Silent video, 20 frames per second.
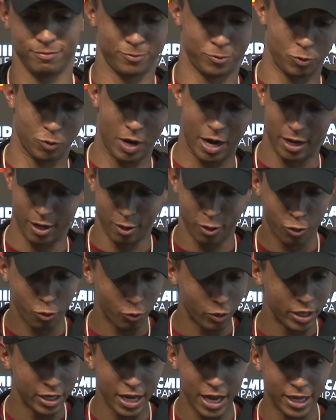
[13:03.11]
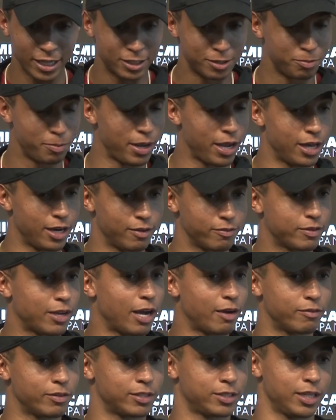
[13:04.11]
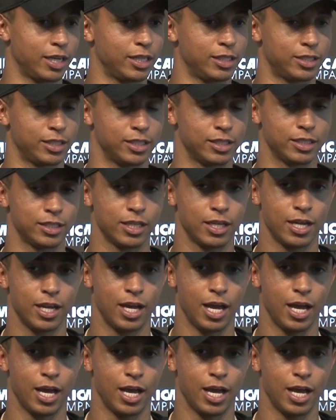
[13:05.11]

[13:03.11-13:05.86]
throughout a three day span of conversations,